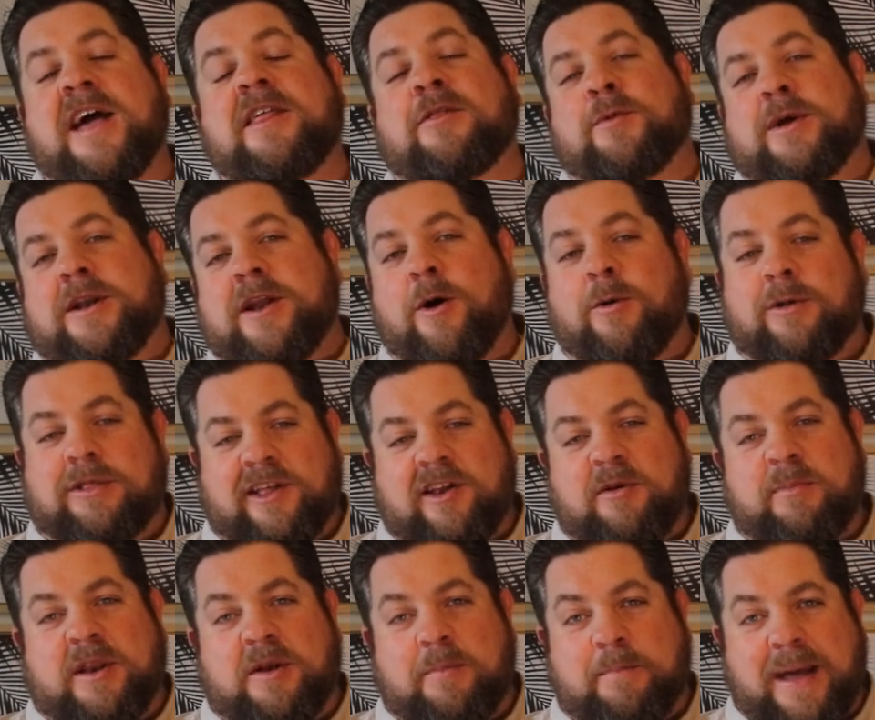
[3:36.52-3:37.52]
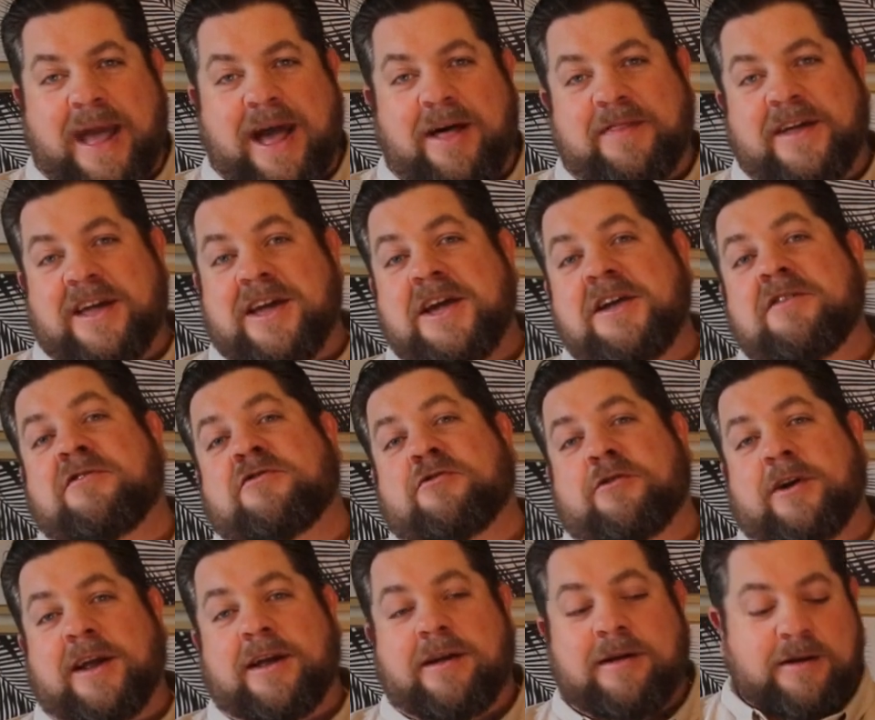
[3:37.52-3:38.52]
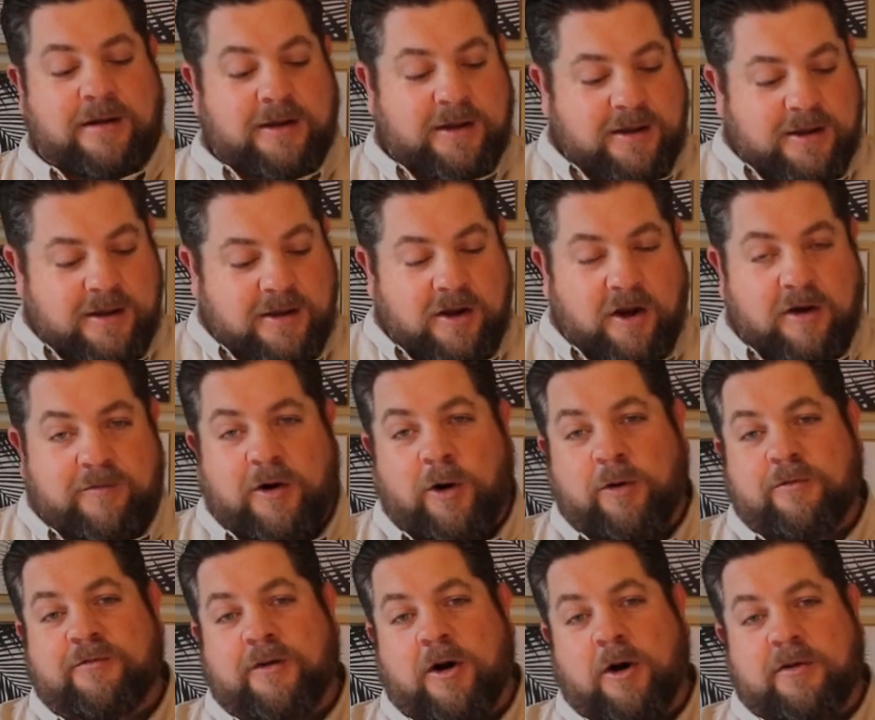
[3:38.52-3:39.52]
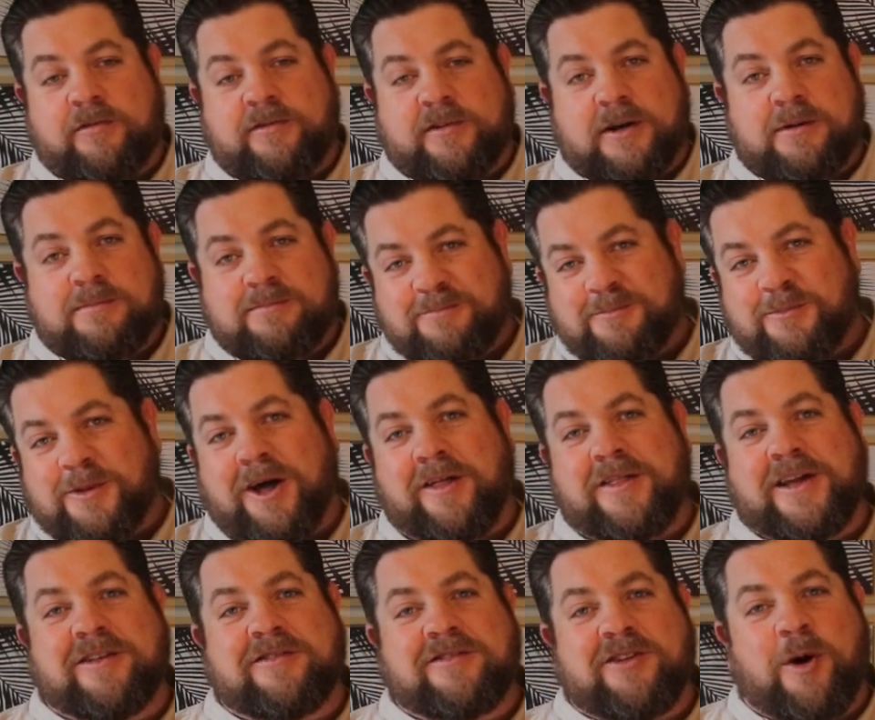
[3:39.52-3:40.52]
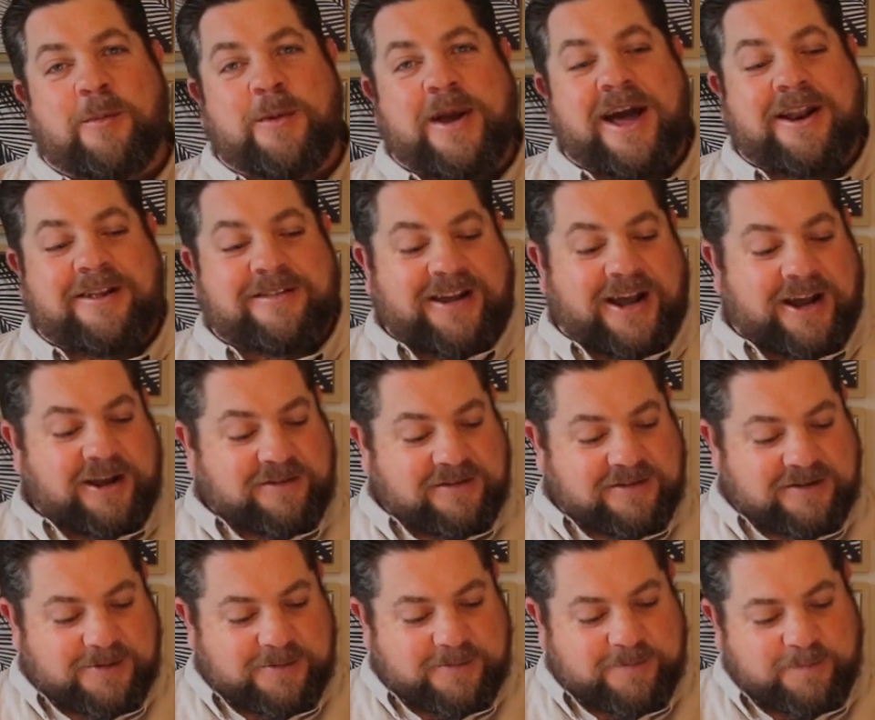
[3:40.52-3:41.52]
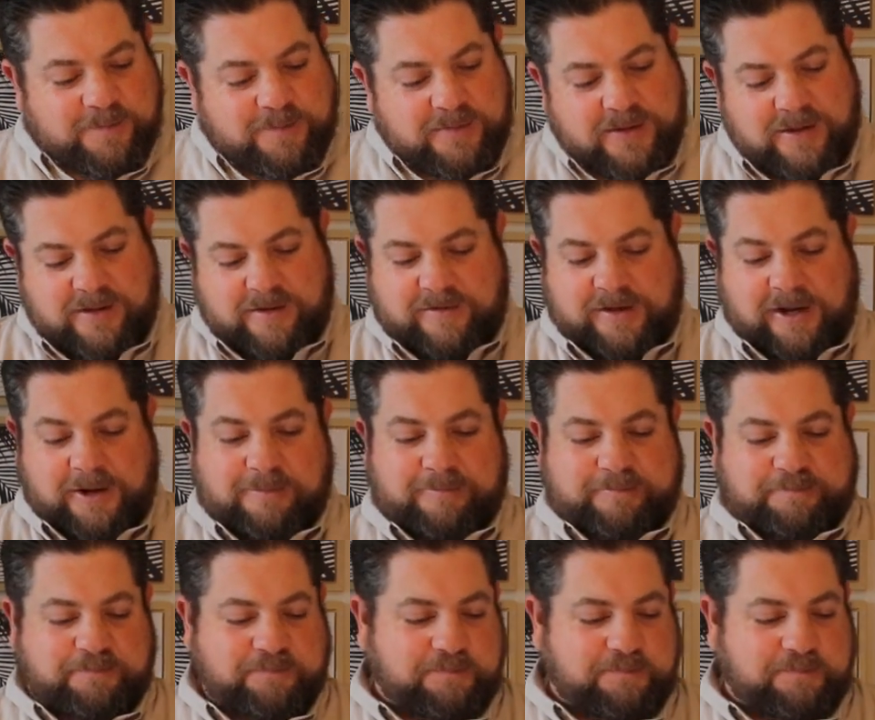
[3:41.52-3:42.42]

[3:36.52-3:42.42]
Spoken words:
now that we know a little bit about the history of Old Forester, I think it's time we had a taste. So,